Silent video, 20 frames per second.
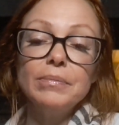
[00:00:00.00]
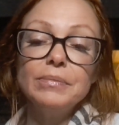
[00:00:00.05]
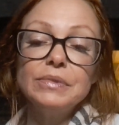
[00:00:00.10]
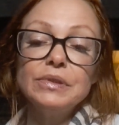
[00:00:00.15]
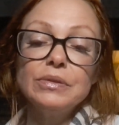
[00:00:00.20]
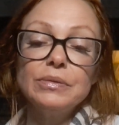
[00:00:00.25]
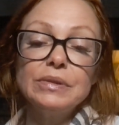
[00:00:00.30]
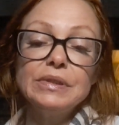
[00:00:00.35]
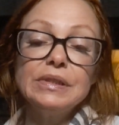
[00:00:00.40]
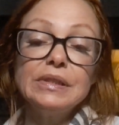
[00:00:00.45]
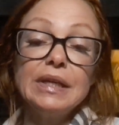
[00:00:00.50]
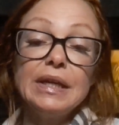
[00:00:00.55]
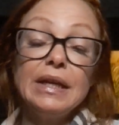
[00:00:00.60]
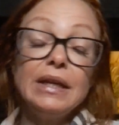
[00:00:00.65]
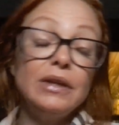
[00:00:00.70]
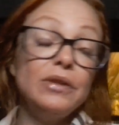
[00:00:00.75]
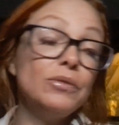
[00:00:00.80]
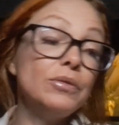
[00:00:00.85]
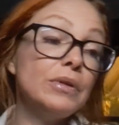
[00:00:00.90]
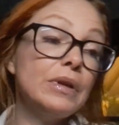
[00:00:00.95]
So it's
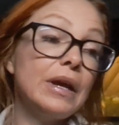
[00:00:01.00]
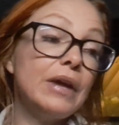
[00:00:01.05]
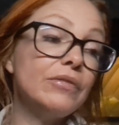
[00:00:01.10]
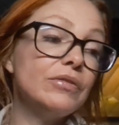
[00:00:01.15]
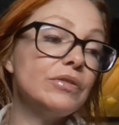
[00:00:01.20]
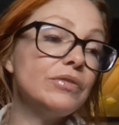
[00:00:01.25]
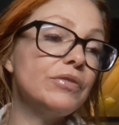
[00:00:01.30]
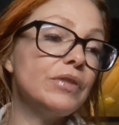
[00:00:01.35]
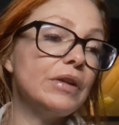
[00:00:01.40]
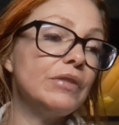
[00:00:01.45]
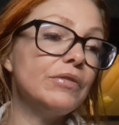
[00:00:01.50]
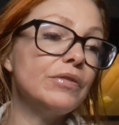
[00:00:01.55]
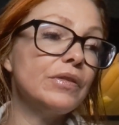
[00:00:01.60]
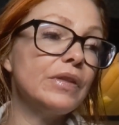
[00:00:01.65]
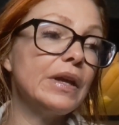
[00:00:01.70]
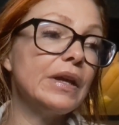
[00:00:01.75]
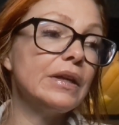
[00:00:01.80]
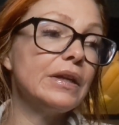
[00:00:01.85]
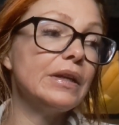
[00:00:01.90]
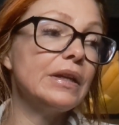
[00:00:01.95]
saying you would have to fight for
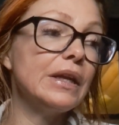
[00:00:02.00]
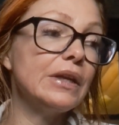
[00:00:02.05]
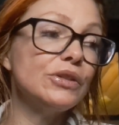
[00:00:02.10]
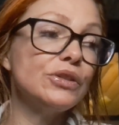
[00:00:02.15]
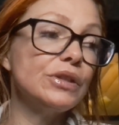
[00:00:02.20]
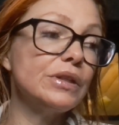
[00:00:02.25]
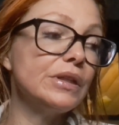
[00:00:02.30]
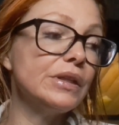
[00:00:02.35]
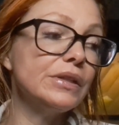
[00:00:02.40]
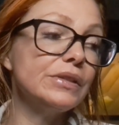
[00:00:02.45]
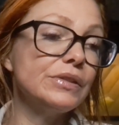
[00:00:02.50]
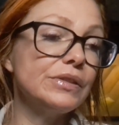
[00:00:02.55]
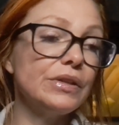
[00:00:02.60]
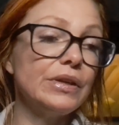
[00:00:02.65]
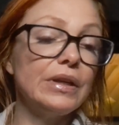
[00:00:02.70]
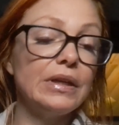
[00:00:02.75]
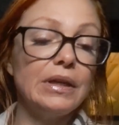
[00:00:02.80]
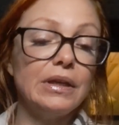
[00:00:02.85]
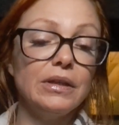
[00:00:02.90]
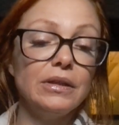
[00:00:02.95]
that connection because they're
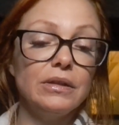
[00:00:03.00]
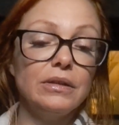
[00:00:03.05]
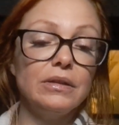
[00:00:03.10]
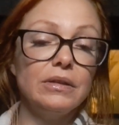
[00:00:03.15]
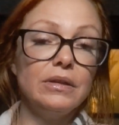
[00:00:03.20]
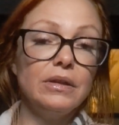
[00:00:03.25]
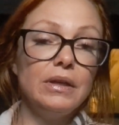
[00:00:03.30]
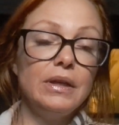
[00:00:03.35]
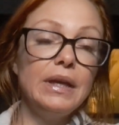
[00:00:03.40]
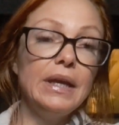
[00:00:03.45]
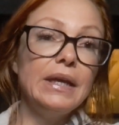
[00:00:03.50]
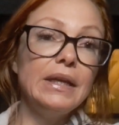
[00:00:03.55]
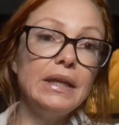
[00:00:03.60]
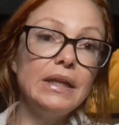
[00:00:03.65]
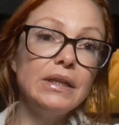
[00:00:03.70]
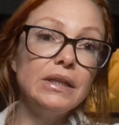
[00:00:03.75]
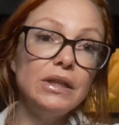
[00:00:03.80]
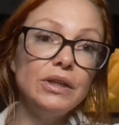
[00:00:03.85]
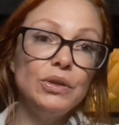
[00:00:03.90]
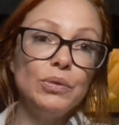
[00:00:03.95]
gonna, and
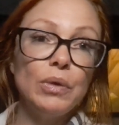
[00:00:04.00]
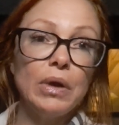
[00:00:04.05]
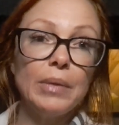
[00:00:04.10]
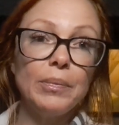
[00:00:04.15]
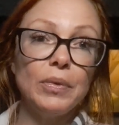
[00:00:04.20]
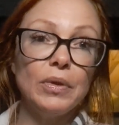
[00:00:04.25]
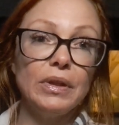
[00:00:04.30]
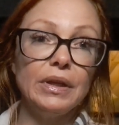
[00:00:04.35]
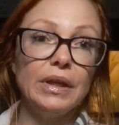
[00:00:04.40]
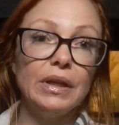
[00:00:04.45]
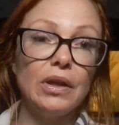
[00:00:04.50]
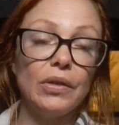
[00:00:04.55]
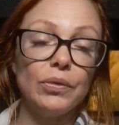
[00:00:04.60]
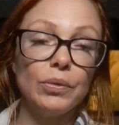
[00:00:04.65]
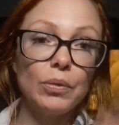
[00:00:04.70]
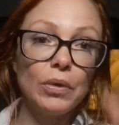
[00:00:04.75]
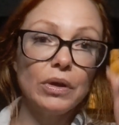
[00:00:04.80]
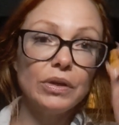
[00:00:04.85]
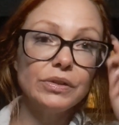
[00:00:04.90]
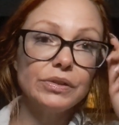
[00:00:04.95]
it, you are pulling another
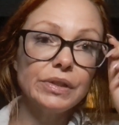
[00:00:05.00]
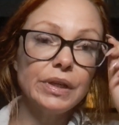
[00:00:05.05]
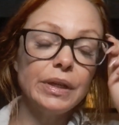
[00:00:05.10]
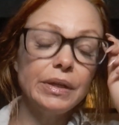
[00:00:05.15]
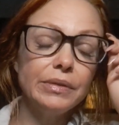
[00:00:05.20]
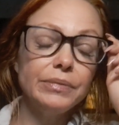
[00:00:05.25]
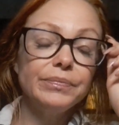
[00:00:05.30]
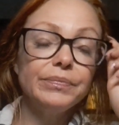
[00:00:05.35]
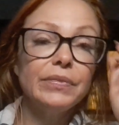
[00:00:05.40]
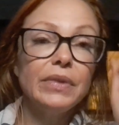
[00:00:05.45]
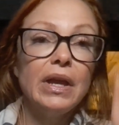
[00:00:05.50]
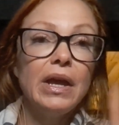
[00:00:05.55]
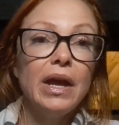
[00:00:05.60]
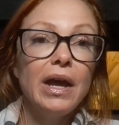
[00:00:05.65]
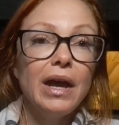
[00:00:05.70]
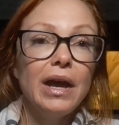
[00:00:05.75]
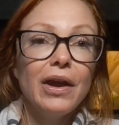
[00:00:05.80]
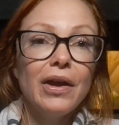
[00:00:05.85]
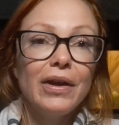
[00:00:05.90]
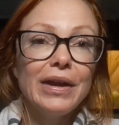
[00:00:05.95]
water sign.
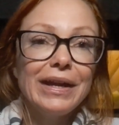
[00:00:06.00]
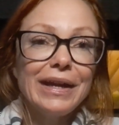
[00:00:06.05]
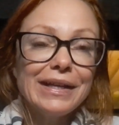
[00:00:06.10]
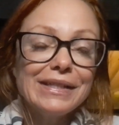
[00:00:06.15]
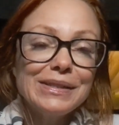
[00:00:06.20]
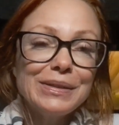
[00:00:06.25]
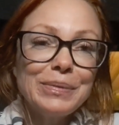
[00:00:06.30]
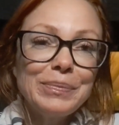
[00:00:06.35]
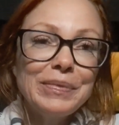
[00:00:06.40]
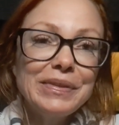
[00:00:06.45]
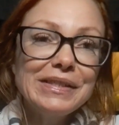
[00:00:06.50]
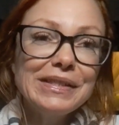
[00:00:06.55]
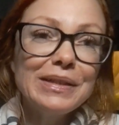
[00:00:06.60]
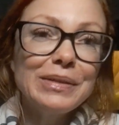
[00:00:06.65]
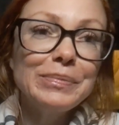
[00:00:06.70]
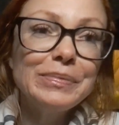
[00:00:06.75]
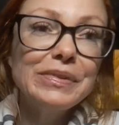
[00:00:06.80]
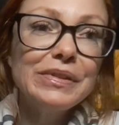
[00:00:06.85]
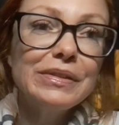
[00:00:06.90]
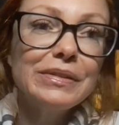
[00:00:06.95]
All right, guys, I hope this
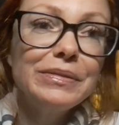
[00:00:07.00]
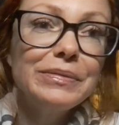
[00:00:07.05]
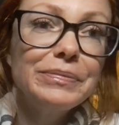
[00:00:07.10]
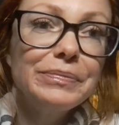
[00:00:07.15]
helps.